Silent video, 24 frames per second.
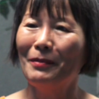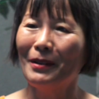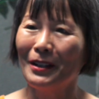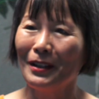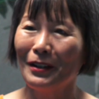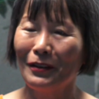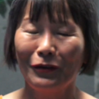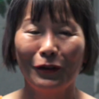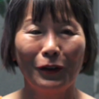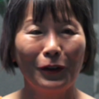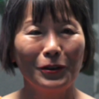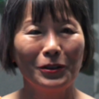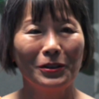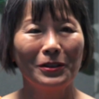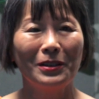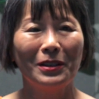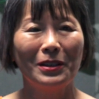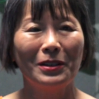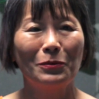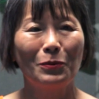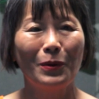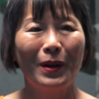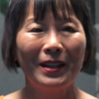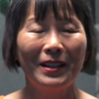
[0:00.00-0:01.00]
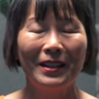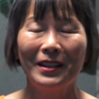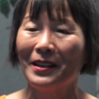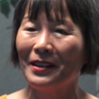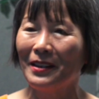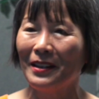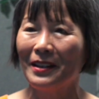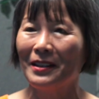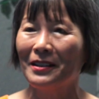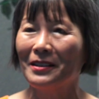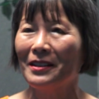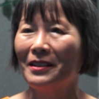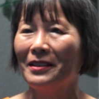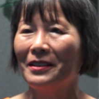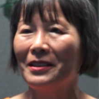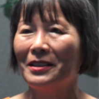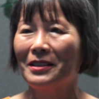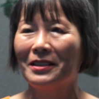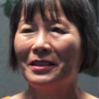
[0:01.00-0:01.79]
but unfortunately these rating things on